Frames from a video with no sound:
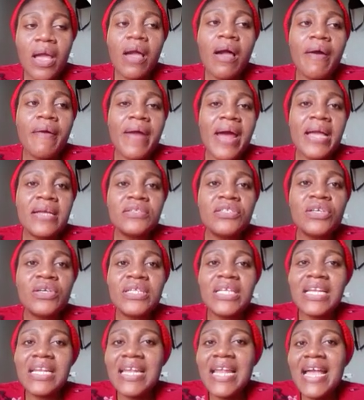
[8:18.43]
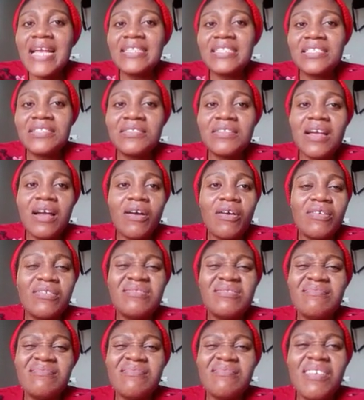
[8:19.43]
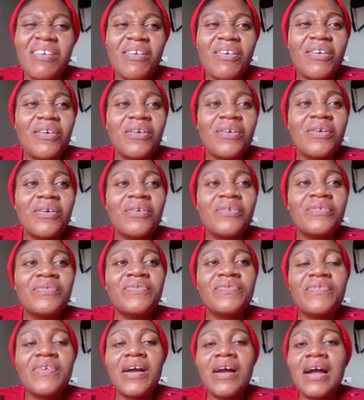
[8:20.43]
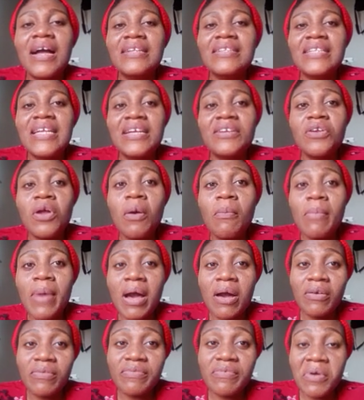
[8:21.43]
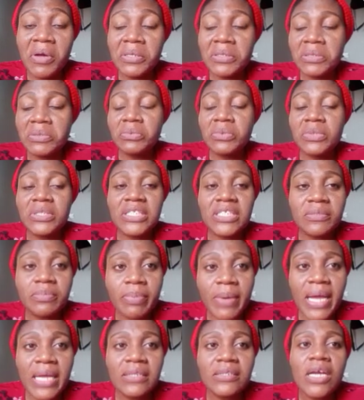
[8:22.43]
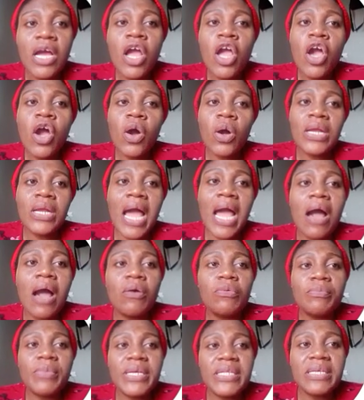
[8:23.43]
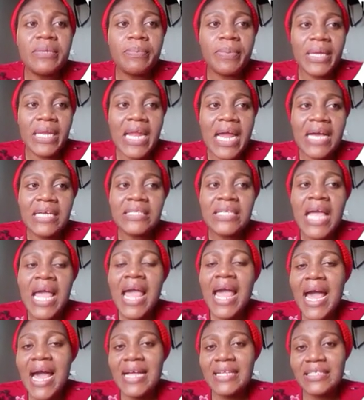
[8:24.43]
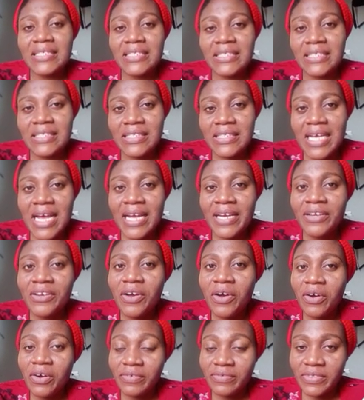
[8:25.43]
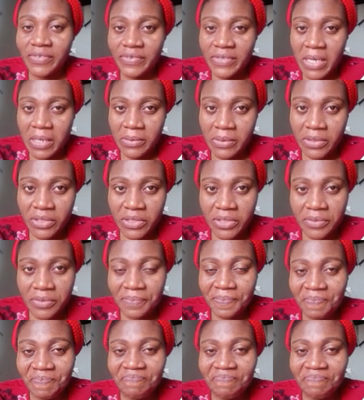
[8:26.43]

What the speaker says: All right. So the length of and the number of rods will depend on how many pillars and the design of the foundation.